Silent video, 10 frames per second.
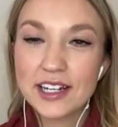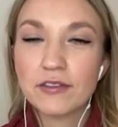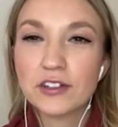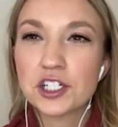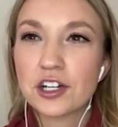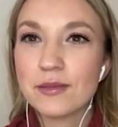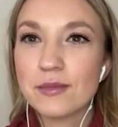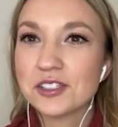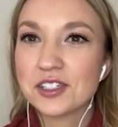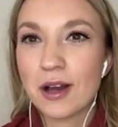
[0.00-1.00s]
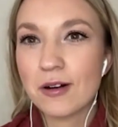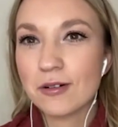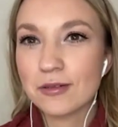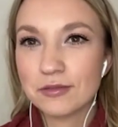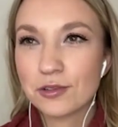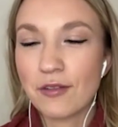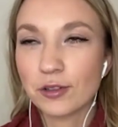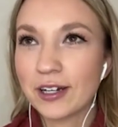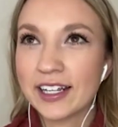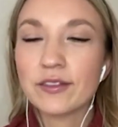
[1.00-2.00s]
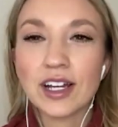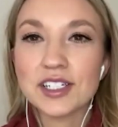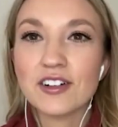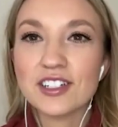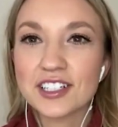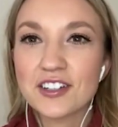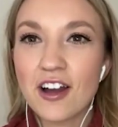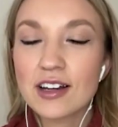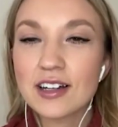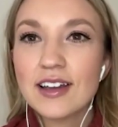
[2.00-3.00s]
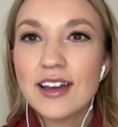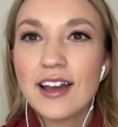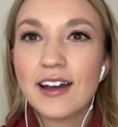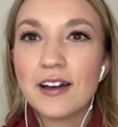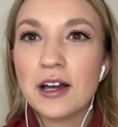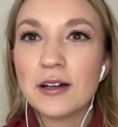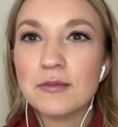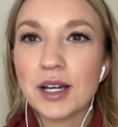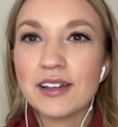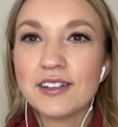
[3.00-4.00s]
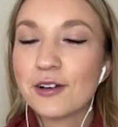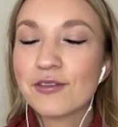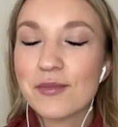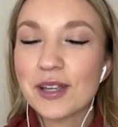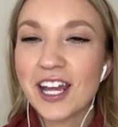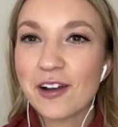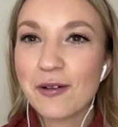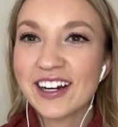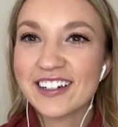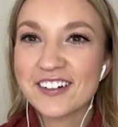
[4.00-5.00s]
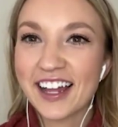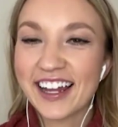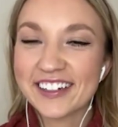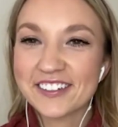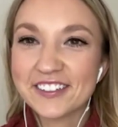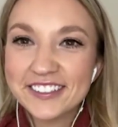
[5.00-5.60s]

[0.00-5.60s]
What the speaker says: I definitely share the most about travel writing advice on TikTok, but you can find me anywhere under that handle.